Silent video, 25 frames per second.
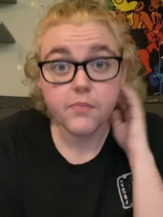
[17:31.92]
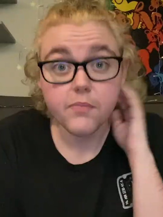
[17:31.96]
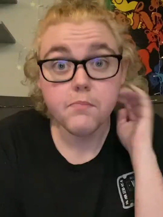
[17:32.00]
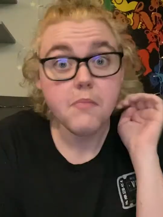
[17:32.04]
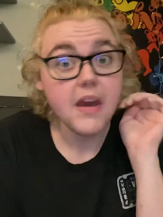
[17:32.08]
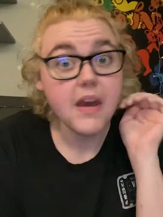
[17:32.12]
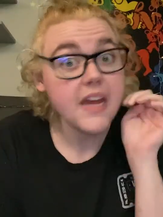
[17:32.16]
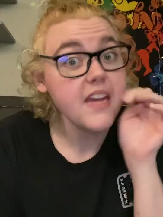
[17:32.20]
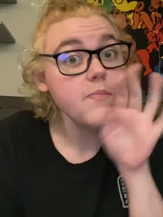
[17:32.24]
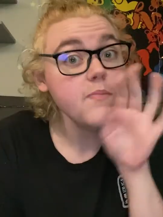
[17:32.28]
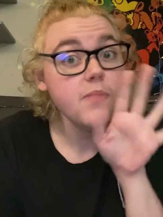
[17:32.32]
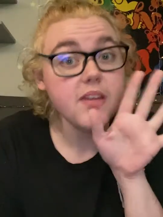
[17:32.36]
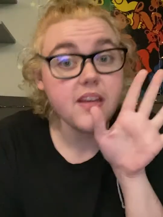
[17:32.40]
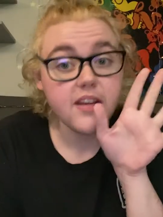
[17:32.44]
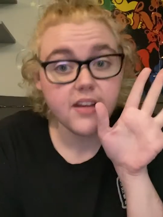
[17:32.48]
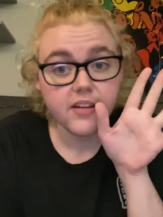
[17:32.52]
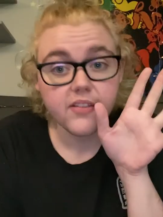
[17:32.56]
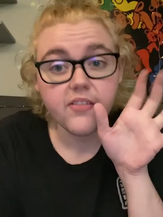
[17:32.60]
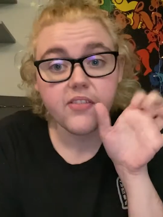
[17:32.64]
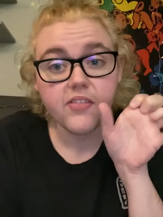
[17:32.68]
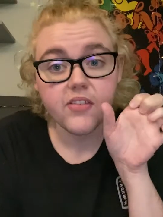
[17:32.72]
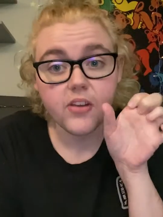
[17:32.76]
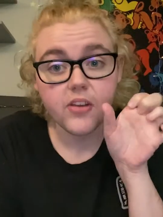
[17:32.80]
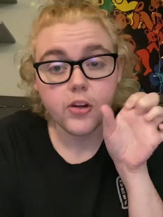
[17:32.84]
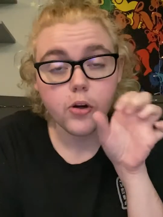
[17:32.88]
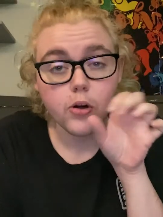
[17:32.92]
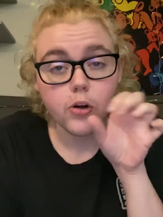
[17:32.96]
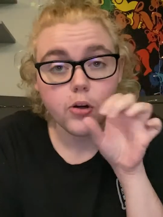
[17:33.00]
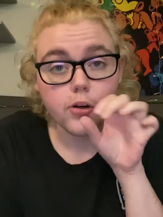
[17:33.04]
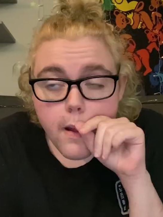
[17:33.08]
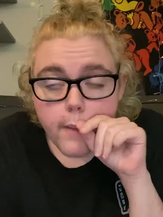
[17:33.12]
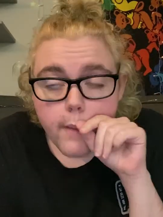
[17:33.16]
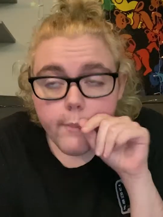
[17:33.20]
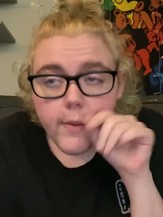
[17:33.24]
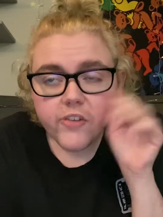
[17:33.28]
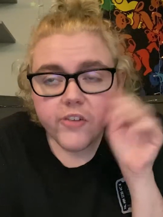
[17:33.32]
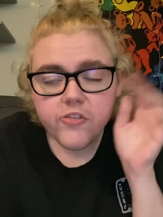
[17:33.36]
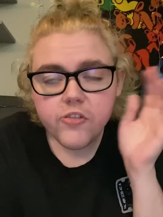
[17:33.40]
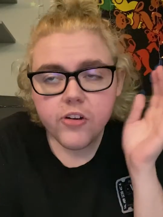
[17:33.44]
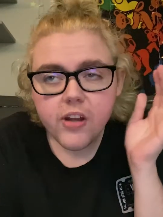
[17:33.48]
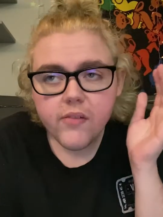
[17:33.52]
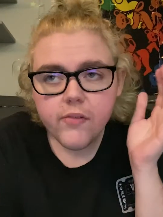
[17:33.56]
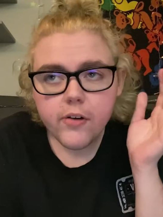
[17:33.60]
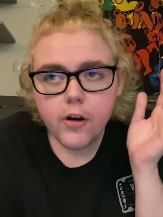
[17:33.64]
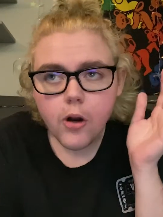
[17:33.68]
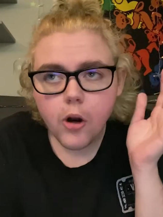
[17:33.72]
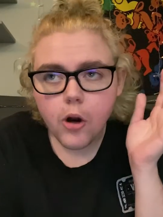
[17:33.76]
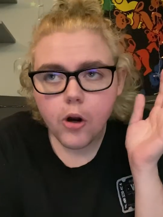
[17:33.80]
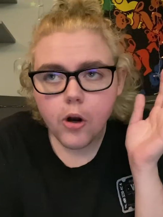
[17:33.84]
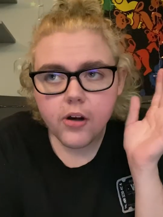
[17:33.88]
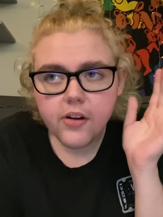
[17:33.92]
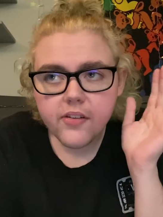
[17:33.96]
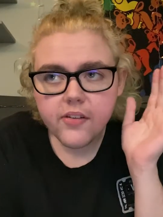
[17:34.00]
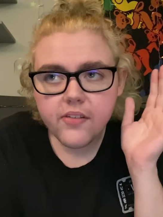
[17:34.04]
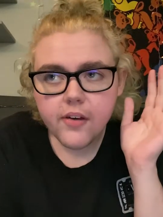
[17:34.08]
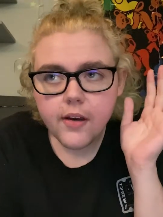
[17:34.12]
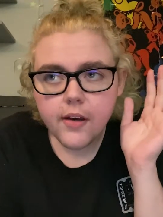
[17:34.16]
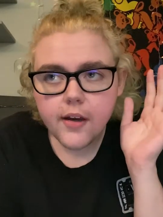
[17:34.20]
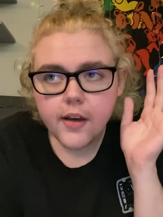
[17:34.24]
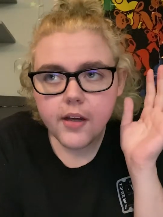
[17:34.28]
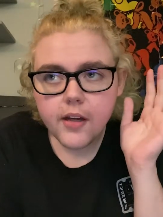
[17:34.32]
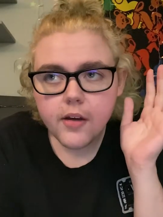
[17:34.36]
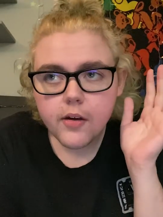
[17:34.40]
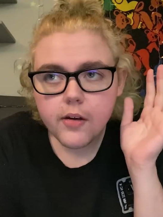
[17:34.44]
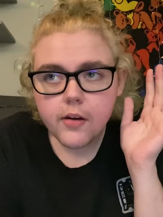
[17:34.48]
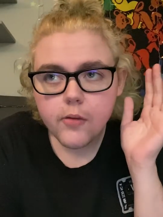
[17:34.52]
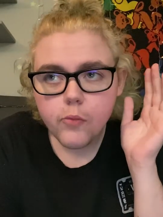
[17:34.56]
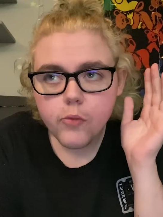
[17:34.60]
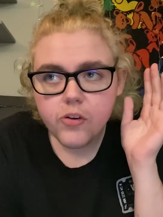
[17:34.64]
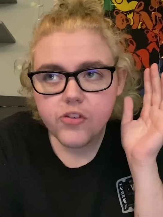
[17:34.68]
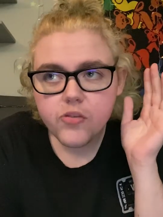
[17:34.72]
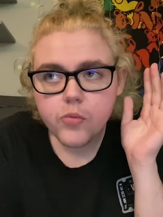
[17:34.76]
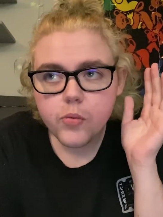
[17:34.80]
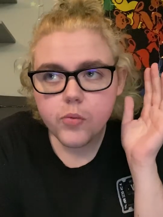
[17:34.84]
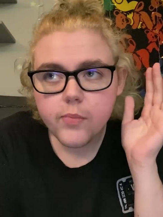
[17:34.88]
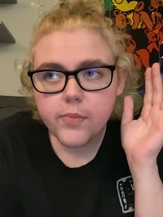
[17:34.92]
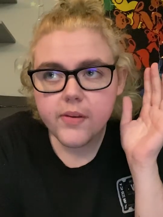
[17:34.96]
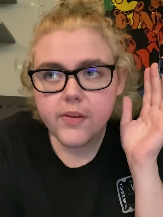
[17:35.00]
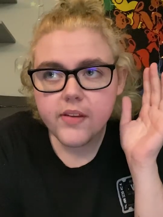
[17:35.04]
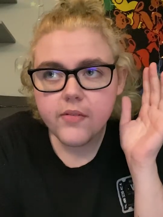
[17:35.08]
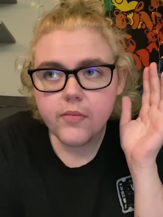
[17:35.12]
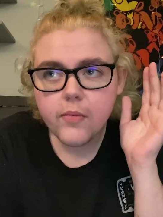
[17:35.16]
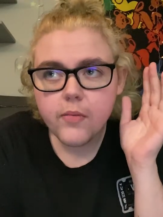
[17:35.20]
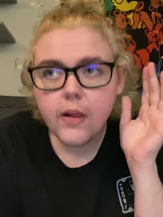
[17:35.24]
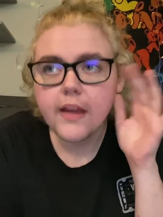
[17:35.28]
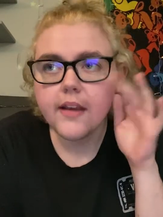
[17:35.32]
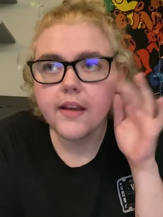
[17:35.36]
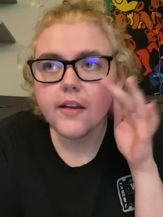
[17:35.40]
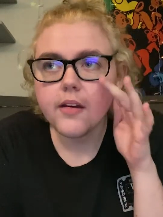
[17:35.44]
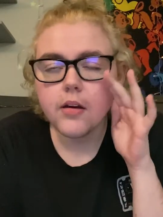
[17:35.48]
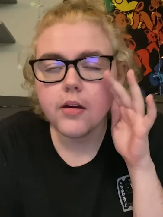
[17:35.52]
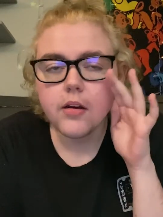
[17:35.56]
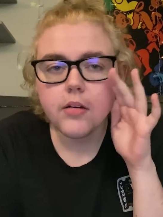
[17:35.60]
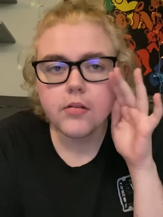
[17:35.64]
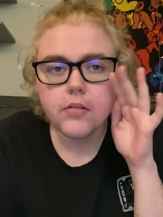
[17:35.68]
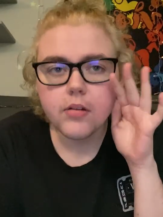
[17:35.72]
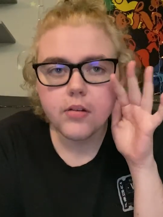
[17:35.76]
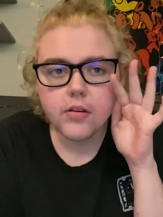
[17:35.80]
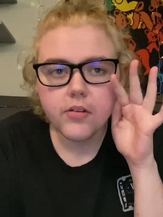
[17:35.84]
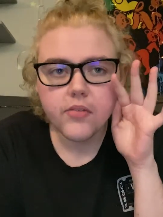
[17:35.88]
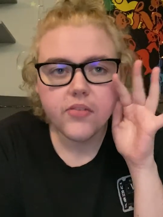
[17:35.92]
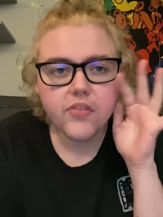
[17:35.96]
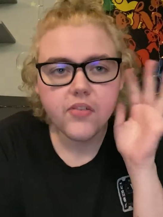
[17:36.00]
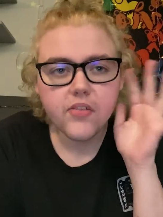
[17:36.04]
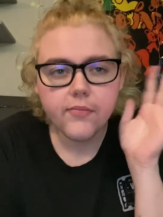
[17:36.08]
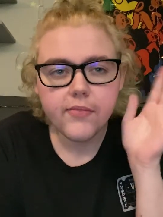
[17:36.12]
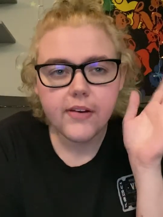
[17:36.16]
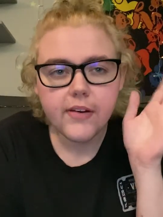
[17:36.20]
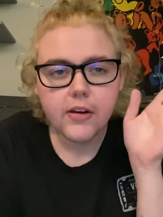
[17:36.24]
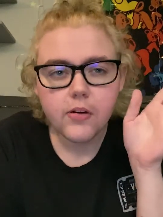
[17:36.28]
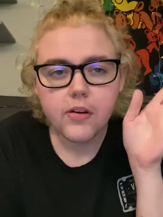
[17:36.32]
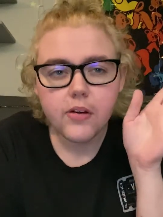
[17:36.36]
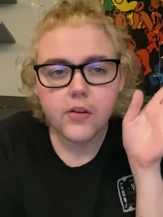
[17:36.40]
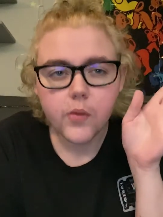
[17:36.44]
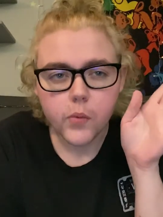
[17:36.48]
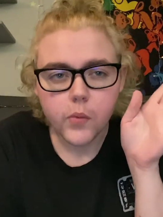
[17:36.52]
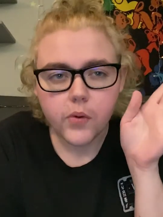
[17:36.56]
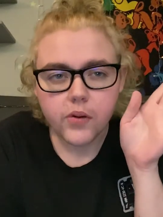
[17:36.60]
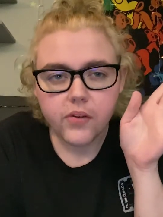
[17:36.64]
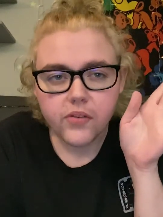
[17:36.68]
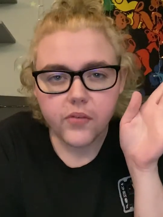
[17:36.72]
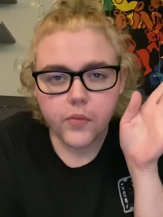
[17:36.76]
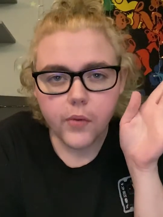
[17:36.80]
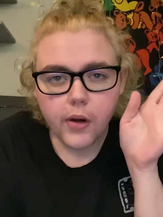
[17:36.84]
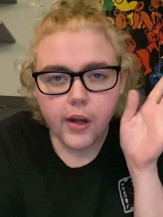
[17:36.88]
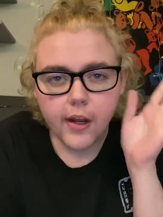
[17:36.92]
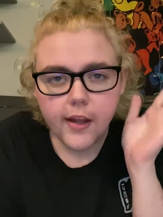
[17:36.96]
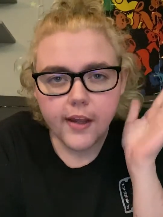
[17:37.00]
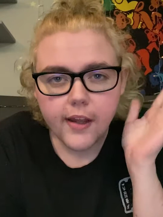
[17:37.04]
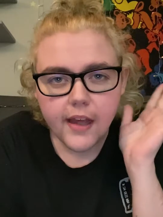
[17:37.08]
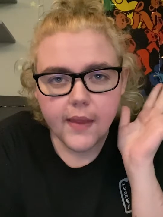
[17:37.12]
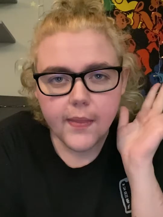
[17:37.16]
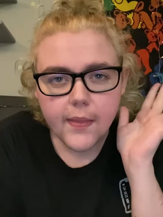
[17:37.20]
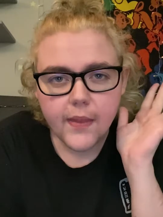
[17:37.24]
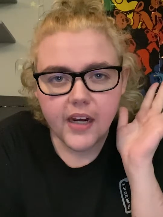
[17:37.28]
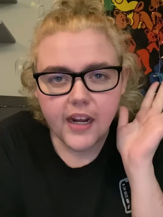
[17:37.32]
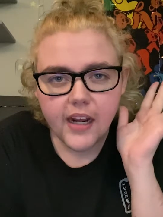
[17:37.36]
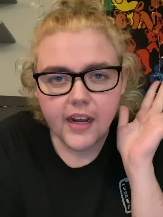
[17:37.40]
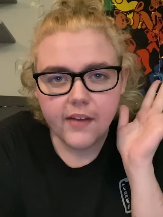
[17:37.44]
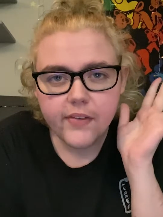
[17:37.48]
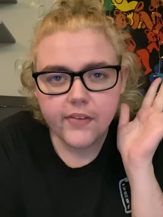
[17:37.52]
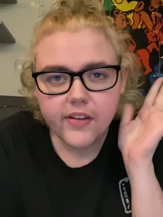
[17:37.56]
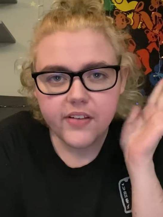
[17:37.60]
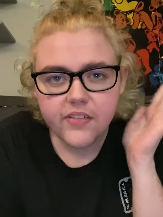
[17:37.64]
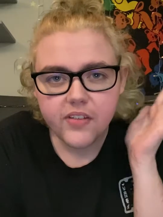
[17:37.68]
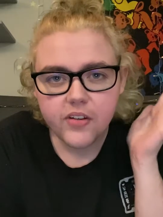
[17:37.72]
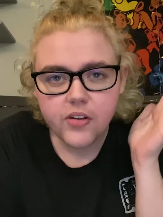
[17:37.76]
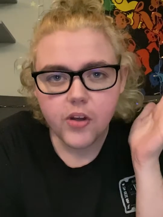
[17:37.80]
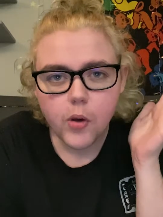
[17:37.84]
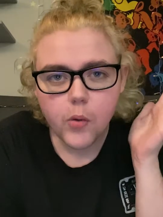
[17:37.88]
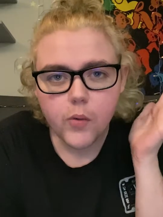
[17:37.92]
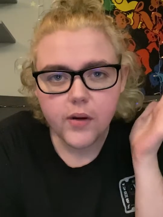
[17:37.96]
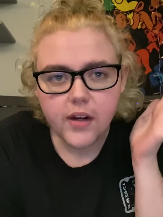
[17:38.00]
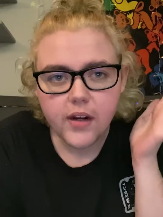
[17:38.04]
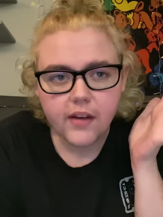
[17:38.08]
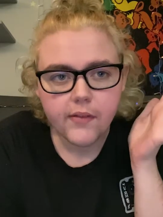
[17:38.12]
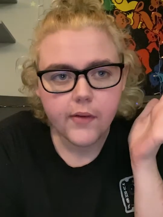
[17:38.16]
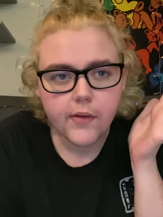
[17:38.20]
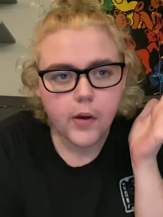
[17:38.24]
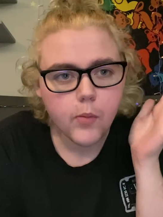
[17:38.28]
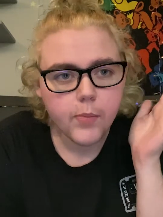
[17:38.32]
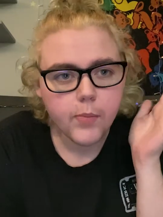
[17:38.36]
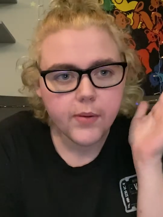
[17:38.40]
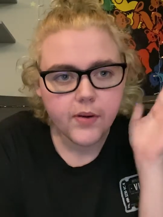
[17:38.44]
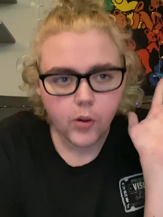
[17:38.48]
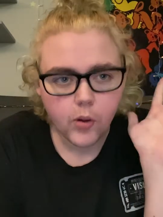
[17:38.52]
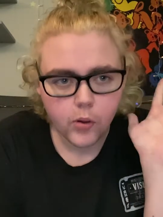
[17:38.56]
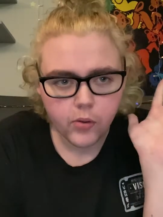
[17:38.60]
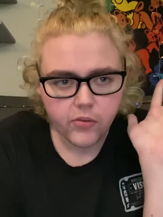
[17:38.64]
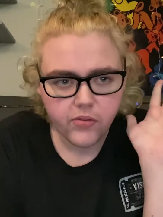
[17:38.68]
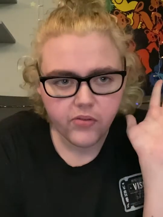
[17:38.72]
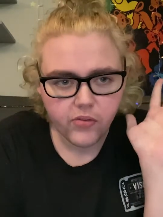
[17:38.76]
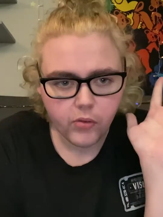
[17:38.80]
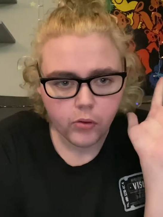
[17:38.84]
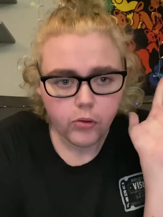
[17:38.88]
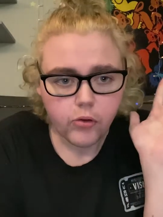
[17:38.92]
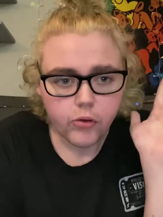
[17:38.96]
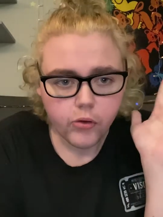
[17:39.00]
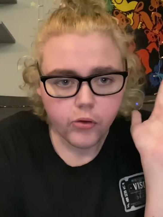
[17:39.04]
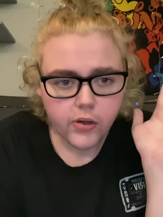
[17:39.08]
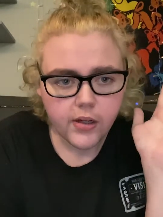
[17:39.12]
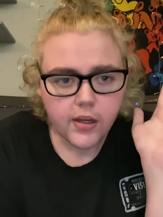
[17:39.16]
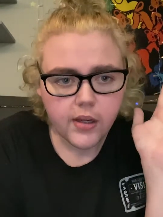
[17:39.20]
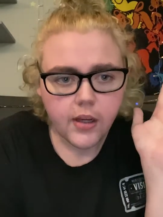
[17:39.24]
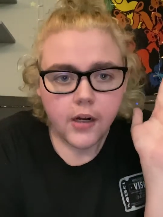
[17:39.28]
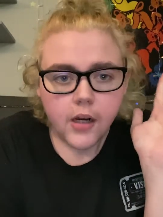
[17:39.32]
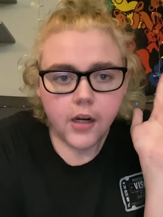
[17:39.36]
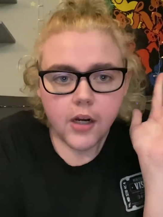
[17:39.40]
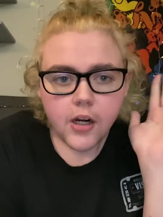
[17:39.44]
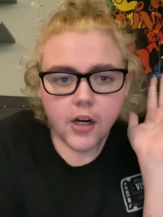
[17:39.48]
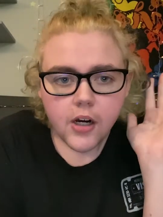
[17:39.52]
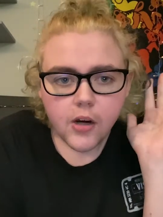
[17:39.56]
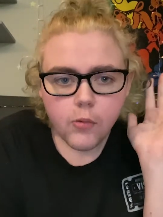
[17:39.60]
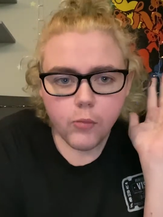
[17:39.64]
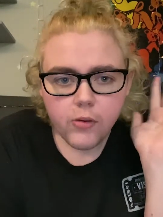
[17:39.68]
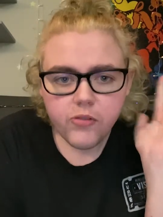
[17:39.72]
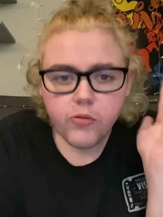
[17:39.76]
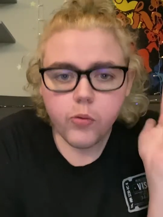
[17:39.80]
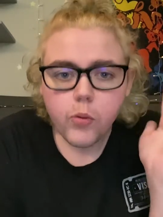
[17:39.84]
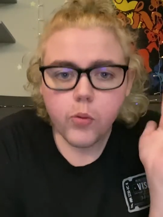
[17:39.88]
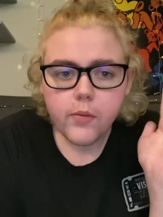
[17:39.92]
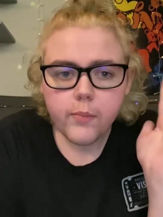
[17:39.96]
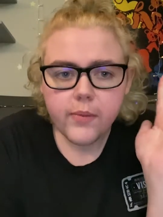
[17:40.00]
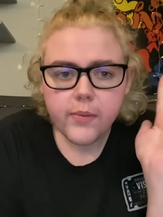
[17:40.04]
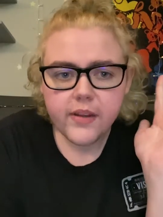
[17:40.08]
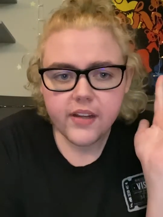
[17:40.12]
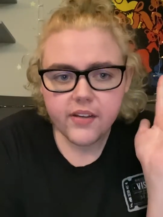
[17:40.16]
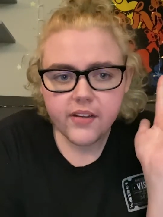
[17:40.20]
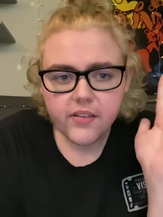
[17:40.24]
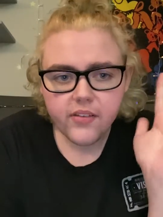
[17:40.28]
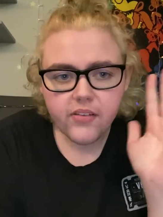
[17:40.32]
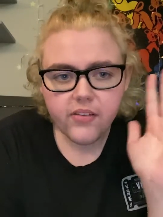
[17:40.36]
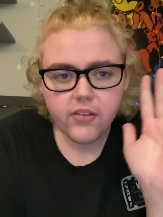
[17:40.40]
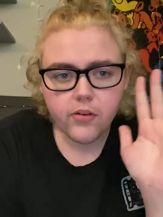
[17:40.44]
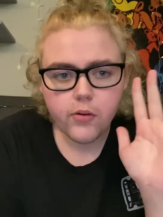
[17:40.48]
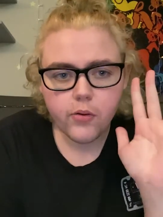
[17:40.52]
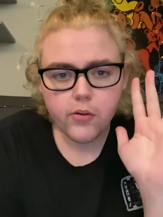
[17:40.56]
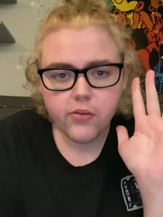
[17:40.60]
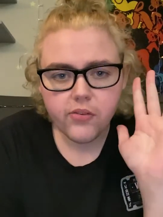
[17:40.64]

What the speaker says: May be considered. Imagine having a heart attack, which would be like severe illness, right? And then having to go and have open heart surgery, which would be considered